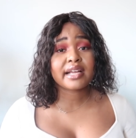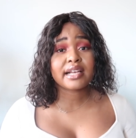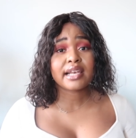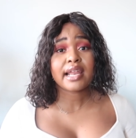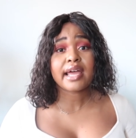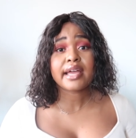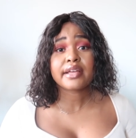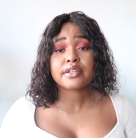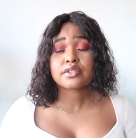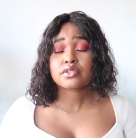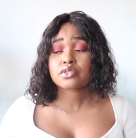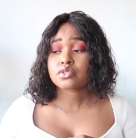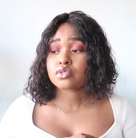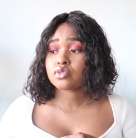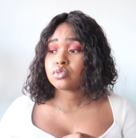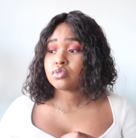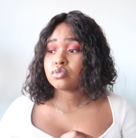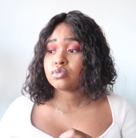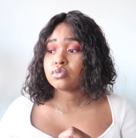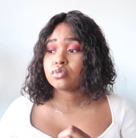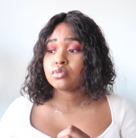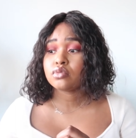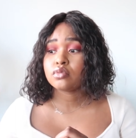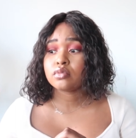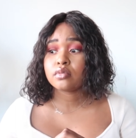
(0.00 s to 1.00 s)
clients
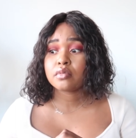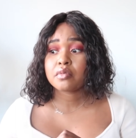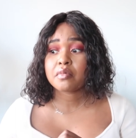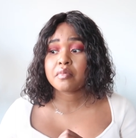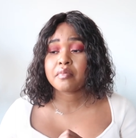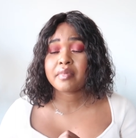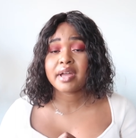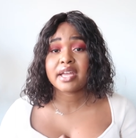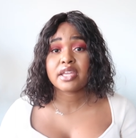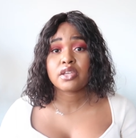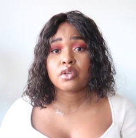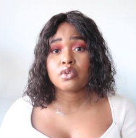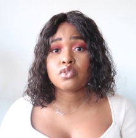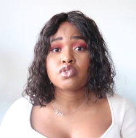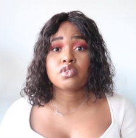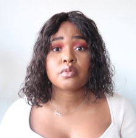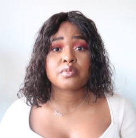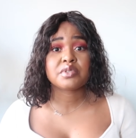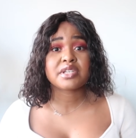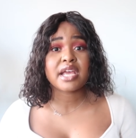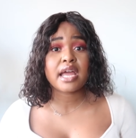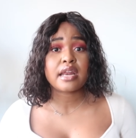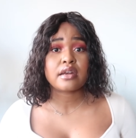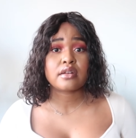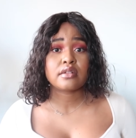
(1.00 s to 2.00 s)
to my YouTube
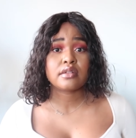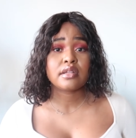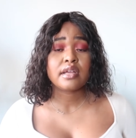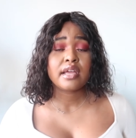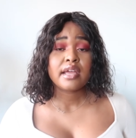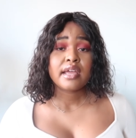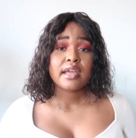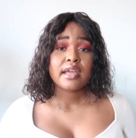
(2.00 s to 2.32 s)
channel.